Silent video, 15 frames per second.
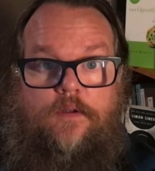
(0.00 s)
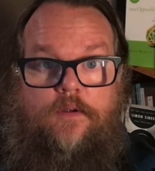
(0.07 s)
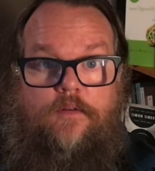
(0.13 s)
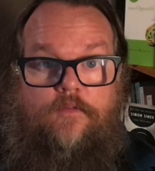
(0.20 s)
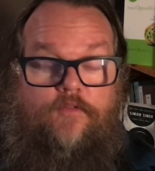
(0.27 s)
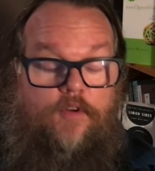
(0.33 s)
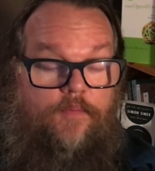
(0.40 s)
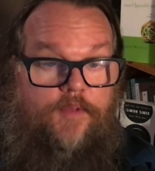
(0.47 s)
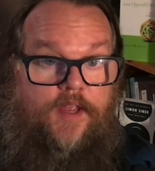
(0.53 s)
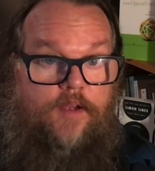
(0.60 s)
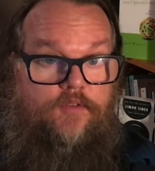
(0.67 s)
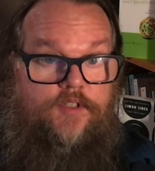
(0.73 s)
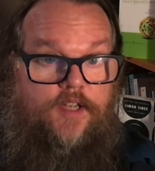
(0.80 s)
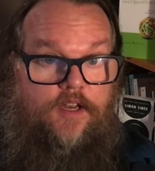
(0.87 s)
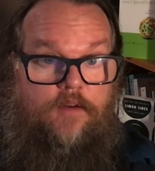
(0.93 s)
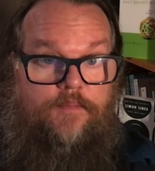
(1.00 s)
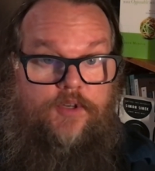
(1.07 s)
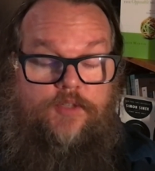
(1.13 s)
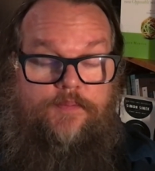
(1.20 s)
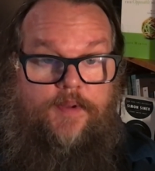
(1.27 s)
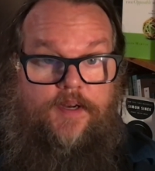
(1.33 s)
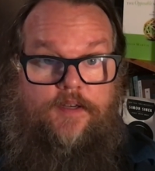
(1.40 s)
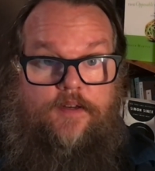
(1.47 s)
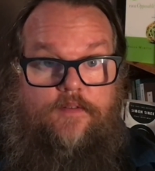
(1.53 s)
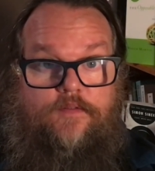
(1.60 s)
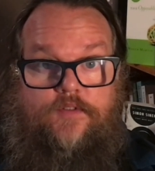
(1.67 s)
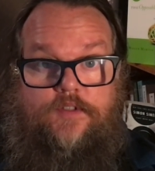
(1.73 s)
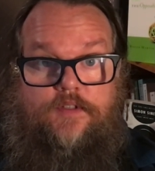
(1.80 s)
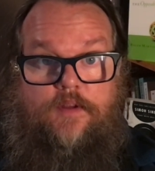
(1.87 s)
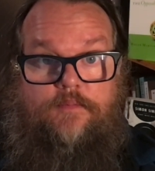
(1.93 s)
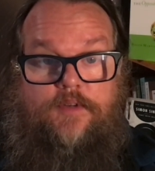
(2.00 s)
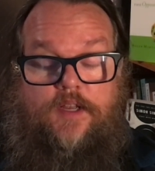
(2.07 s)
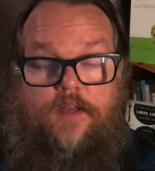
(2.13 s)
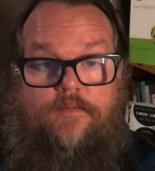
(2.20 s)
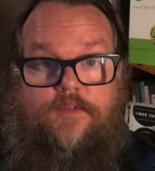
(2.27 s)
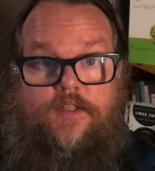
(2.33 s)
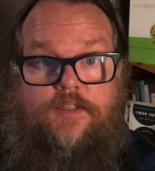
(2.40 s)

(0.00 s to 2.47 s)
From the outsider perspective, sometimes